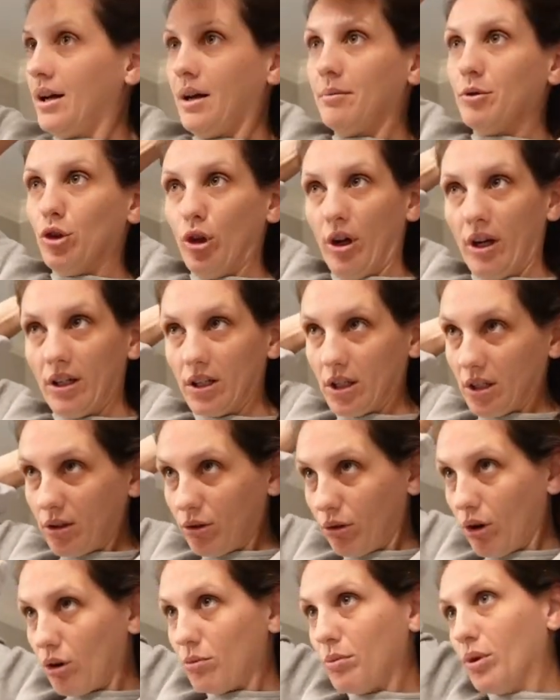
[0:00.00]
I'm trying to
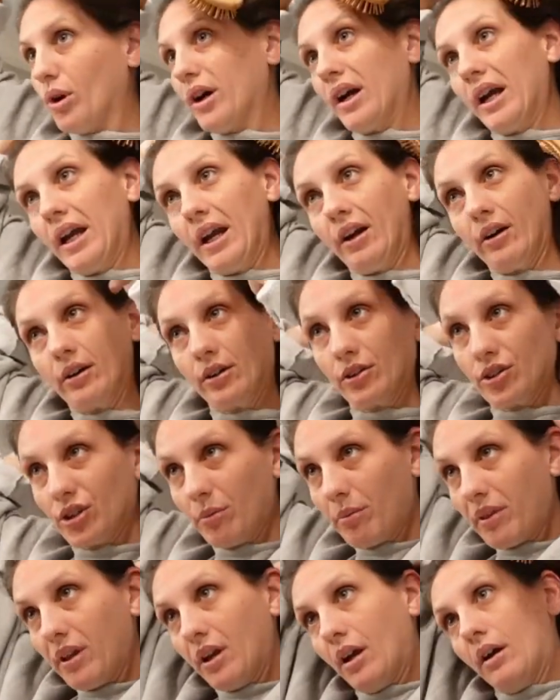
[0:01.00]
grow more hair or
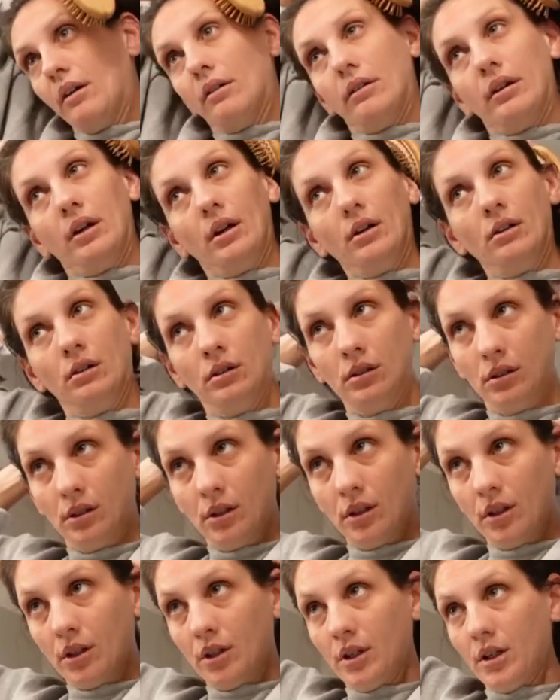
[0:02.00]
something, I don't know.
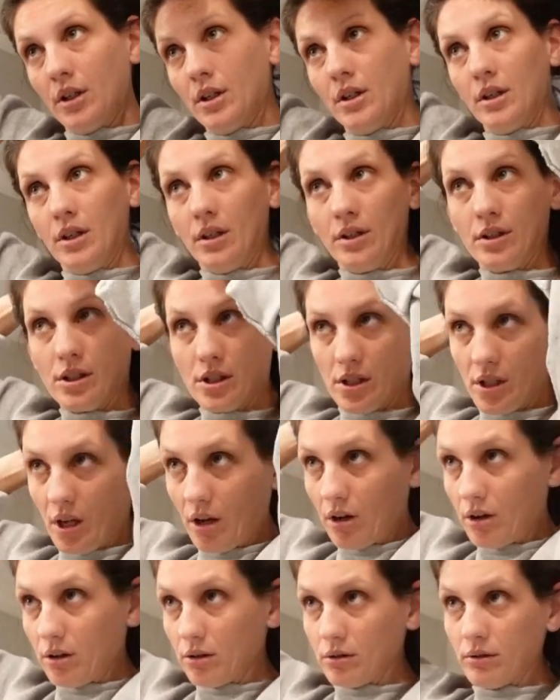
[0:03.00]

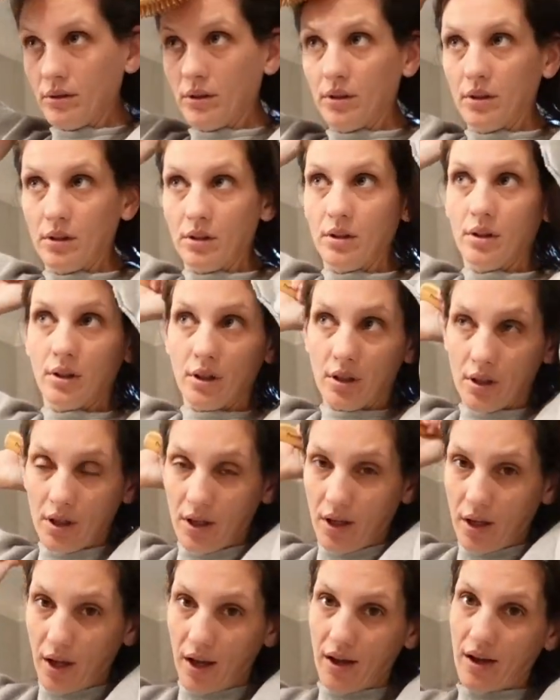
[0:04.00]
So
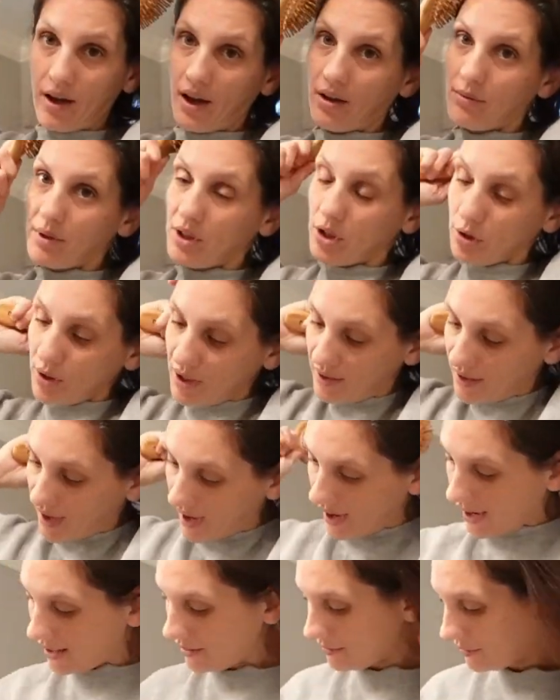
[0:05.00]
I've been doing
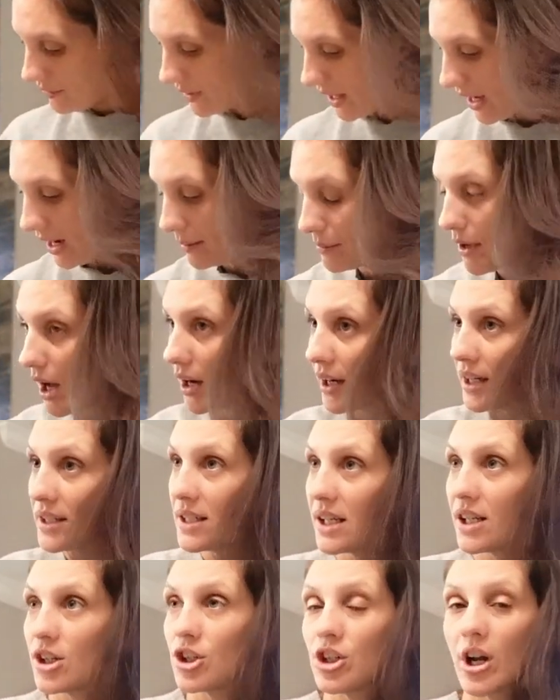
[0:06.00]
that. And I'm not gonna
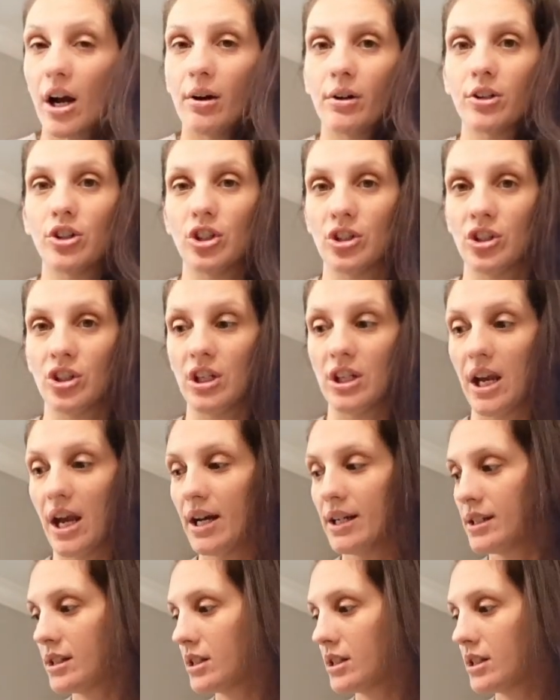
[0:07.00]
take a shower just yet,